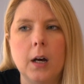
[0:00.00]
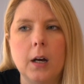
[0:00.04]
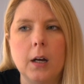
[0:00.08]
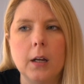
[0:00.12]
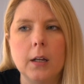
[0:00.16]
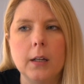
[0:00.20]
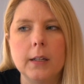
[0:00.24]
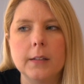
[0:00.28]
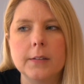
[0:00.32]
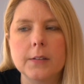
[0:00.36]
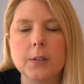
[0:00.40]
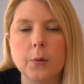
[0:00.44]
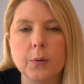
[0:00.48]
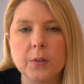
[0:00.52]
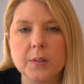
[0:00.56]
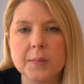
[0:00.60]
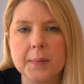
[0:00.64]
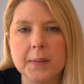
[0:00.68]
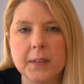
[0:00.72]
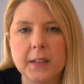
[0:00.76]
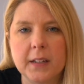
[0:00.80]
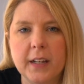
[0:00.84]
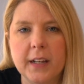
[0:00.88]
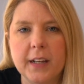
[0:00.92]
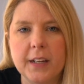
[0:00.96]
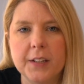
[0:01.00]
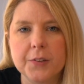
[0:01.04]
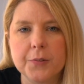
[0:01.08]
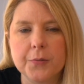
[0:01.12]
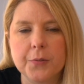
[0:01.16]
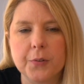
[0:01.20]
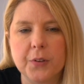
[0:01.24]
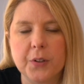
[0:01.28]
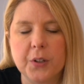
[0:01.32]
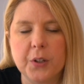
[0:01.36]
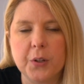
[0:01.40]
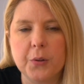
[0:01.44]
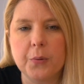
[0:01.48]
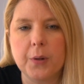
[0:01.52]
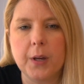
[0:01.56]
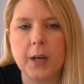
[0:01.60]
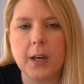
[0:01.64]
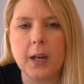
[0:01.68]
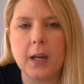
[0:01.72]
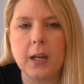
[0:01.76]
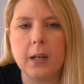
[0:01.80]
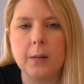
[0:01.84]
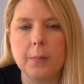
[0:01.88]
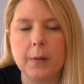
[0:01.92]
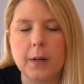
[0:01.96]
It's always been the case for the
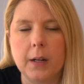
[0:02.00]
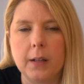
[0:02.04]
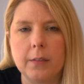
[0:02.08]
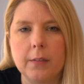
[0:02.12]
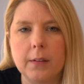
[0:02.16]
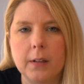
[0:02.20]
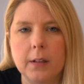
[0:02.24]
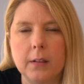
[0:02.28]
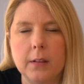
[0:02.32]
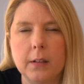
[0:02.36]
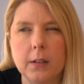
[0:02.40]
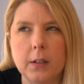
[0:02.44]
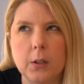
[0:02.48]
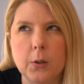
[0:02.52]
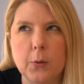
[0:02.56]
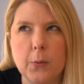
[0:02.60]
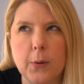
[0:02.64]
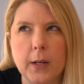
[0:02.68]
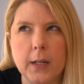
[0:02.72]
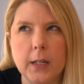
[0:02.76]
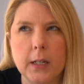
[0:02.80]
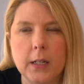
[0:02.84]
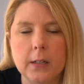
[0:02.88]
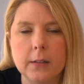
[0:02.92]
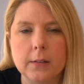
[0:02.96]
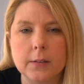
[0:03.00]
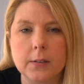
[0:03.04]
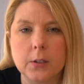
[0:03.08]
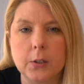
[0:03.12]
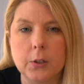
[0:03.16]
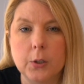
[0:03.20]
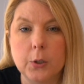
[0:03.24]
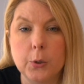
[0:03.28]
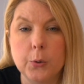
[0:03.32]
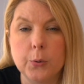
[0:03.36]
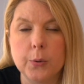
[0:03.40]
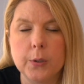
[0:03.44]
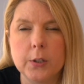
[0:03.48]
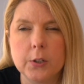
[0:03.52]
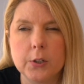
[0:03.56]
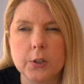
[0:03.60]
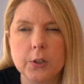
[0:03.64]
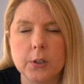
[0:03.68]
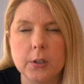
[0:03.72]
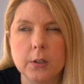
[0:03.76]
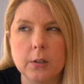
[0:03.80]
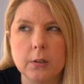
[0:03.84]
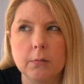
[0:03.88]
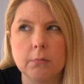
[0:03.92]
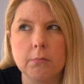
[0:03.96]
UK, but I think the UAE is a new
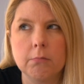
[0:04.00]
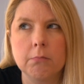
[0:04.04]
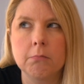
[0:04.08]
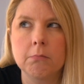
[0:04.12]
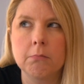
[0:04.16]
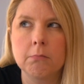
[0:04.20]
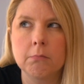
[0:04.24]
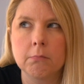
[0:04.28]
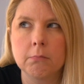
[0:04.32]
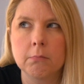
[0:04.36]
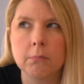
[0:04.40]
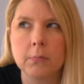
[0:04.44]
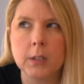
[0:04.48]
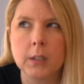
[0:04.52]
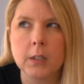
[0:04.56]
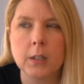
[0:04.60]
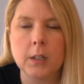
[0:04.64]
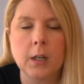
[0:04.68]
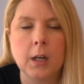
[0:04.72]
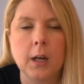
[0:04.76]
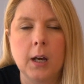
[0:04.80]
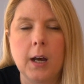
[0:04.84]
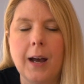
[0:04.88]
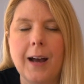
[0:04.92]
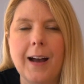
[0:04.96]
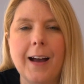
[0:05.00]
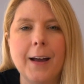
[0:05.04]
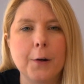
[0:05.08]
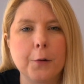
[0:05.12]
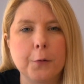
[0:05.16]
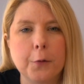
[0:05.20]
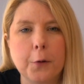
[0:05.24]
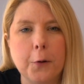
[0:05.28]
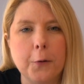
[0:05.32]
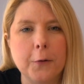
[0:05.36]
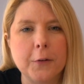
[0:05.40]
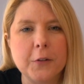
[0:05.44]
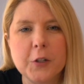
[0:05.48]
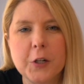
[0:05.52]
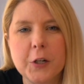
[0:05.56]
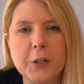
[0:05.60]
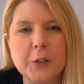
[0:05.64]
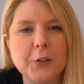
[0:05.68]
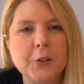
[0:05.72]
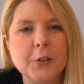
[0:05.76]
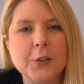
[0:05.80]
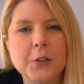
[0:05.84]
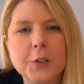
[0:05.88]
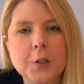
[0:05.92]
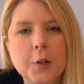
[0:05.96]
addition. I don't know, it
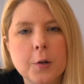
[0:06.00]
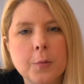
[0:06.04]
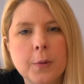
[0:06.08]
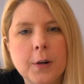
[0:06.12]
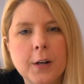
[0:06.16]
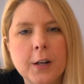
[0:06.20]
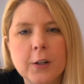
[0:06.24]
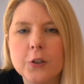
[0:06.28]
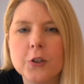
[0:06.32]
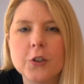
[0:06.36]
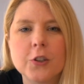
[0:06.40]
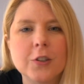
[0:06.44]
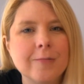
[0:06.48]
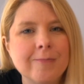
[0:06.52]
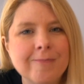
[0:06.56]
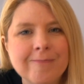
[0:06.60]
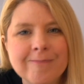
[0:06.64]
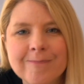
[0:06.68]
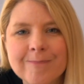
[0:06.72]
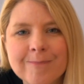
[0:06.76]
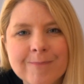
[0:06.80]
changes so much.